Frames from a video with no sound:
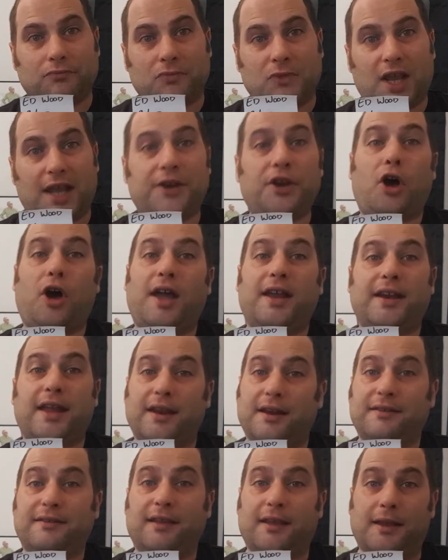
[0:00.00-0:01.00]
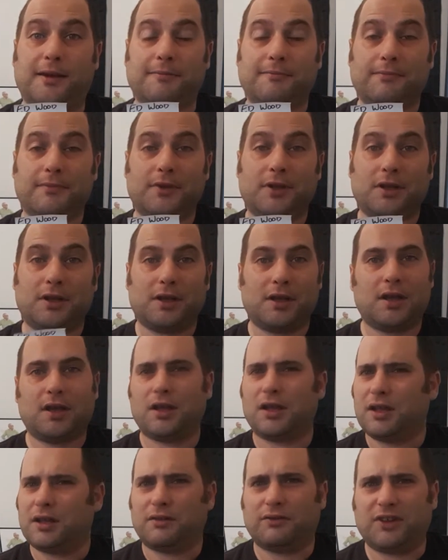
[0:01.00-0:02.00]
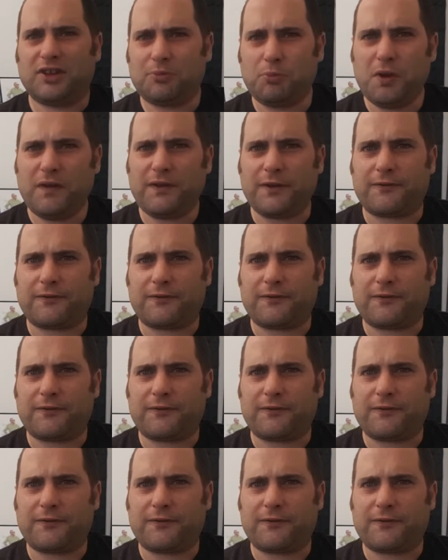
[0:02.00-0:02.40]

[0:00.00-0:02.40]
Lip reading: a 9 out of 10. This movie